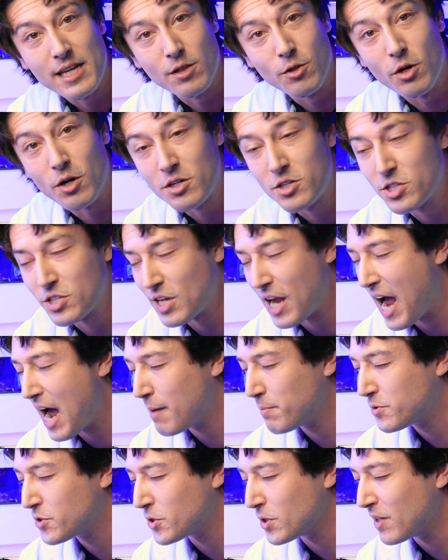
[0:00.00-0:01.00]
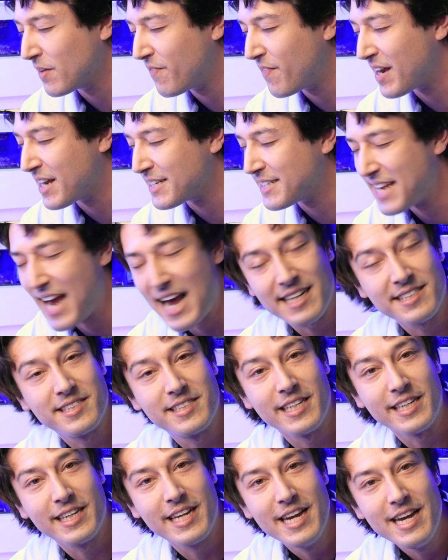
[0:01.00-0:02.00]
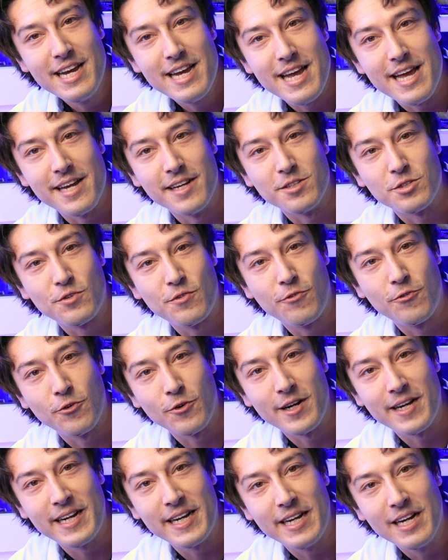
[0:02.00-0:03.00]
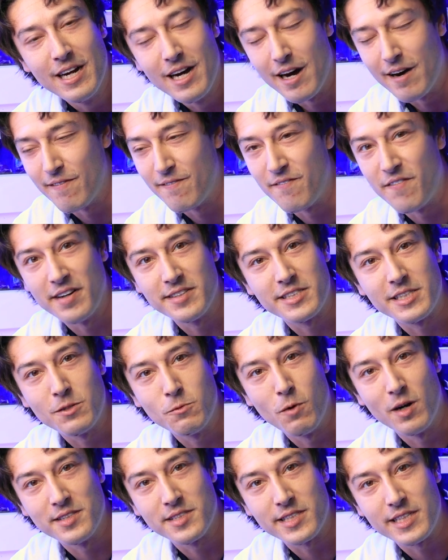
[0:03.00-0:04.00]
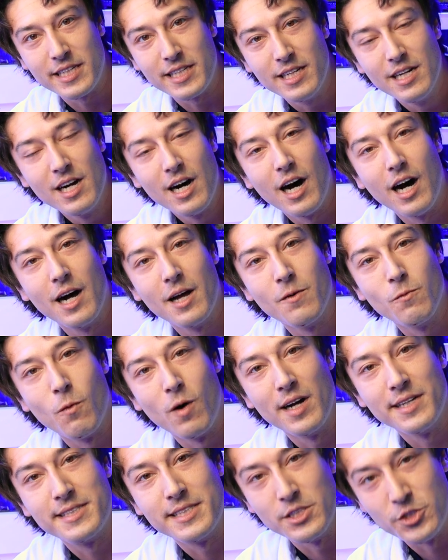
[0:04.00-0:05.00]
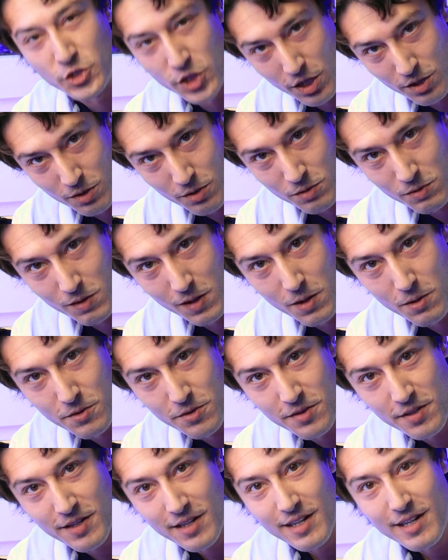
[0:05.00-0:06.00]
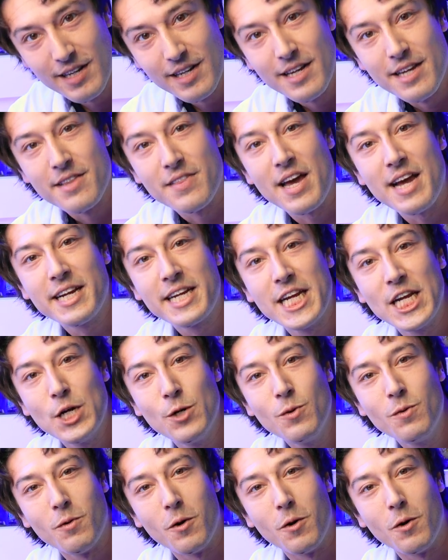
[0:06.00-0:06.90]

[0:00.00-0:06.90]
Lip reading: It looks absolutely fantastic. It is free of fuzzy-wuzzy, unwanted jungle growth. Thank you.